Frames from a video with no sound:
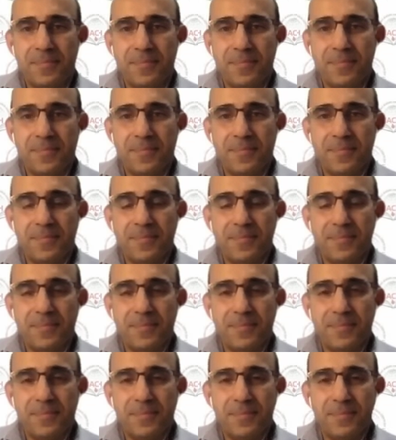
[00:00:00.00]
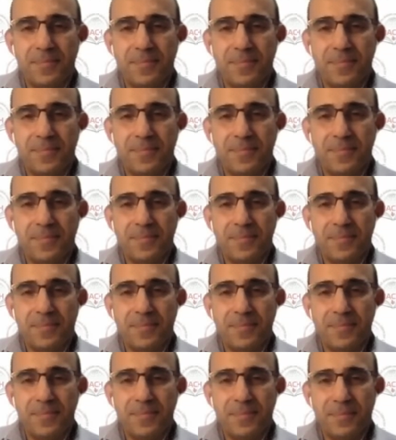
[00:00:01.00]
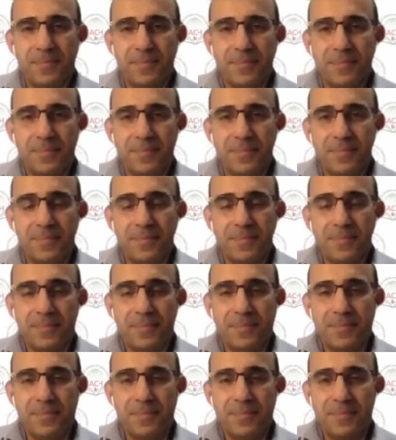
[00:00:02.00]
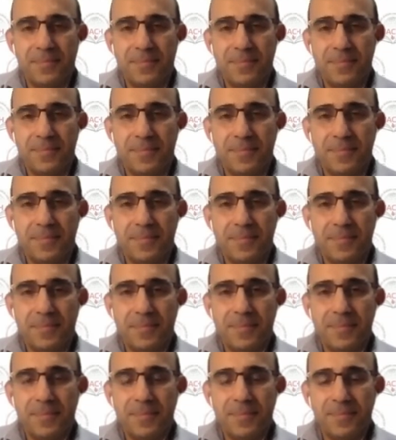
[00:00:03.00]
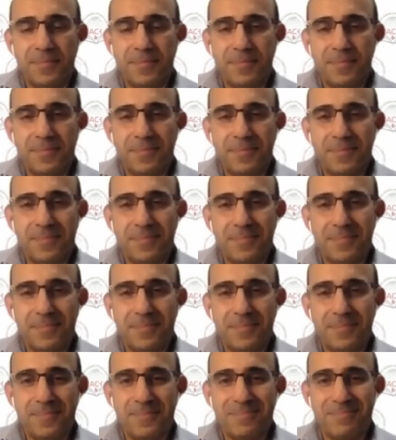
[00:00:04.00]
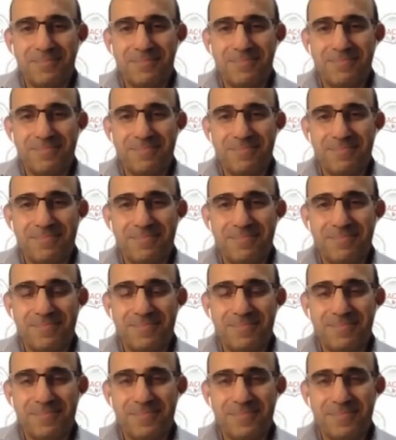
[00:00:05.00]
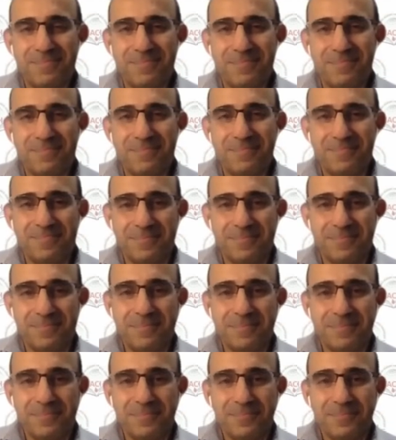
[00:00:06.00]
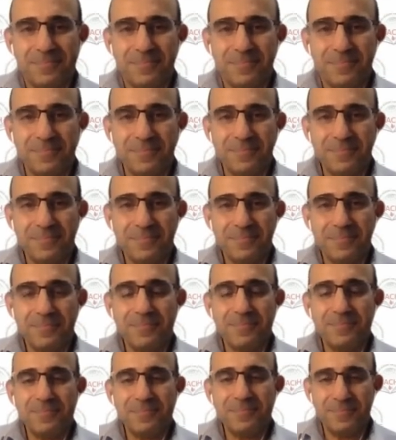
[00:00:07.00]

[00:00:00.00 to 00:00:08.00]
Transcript: This person isn't speaking.